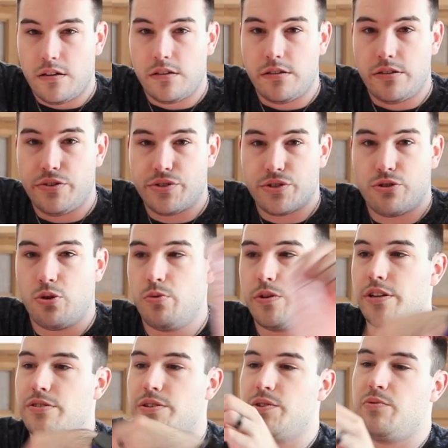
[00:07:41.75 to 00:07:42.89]
is
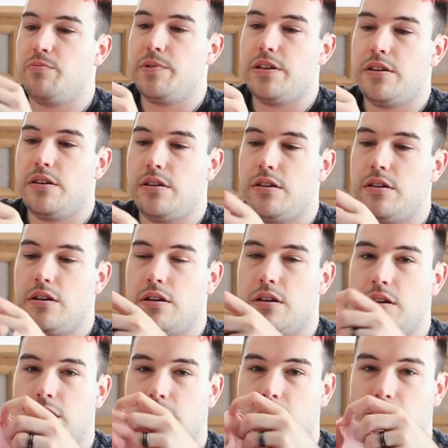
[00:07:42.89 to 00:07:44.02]
going to be
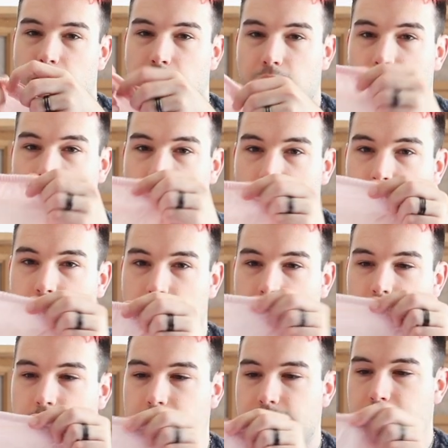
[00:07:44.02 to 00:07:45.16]
the regular old
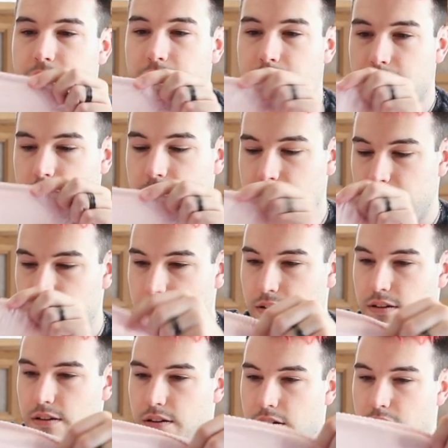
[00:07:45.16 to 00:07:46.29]
elastic,
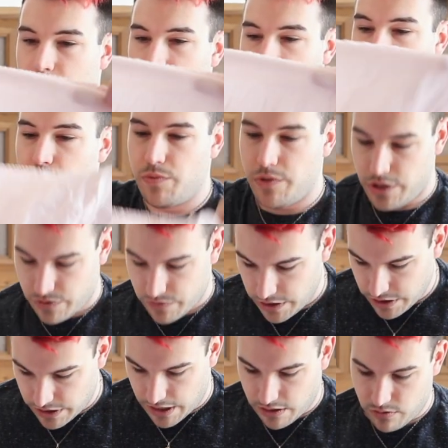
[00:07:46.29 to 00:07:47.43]
which when you
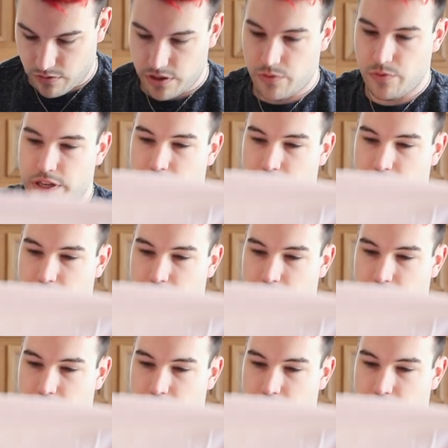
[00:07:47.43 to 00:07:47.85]
stretch it out, you